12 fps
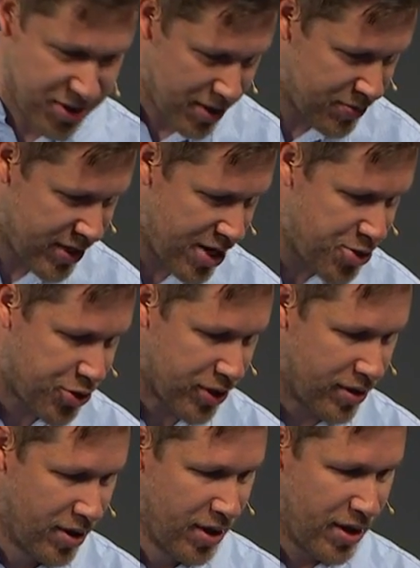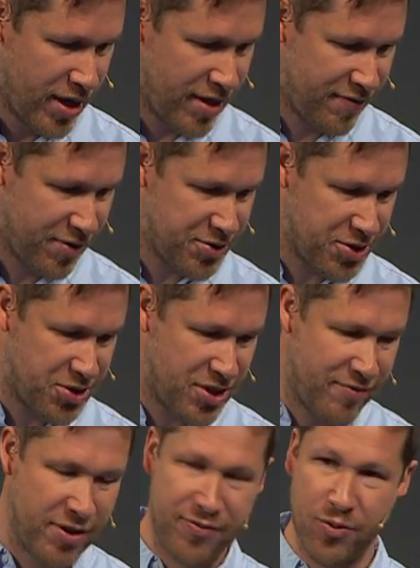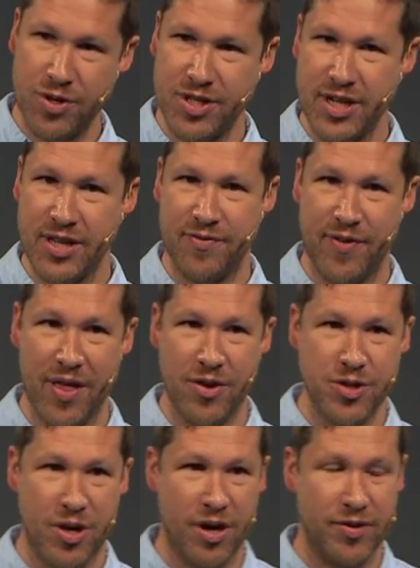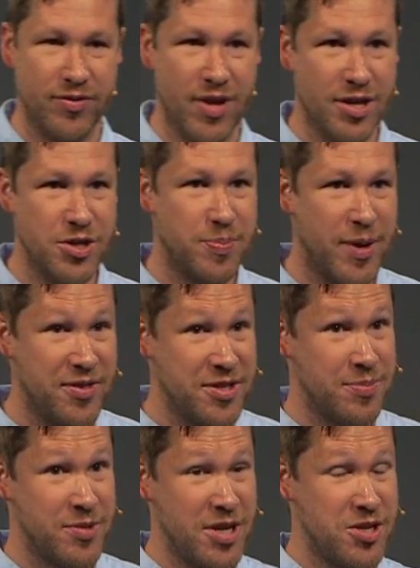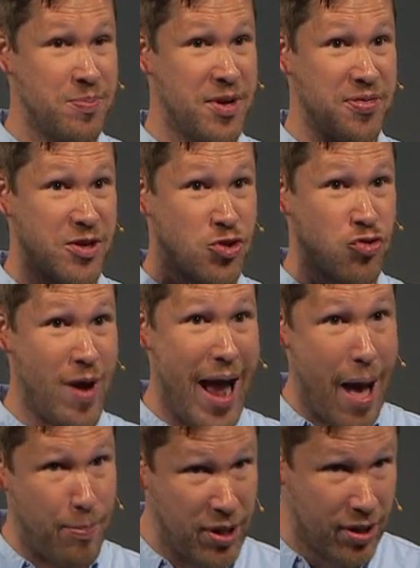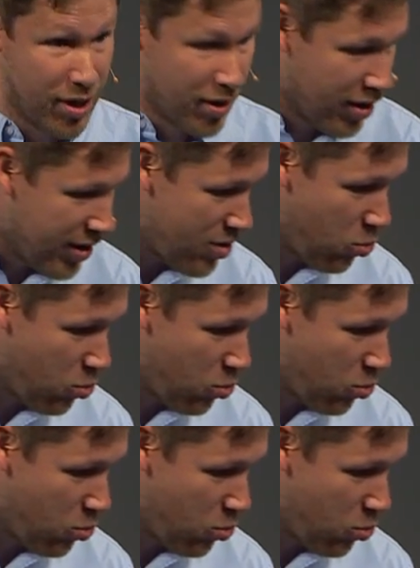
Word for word: temptation. Uh, in verses 7 to 14, the father talks not just about the temptation, but the trap he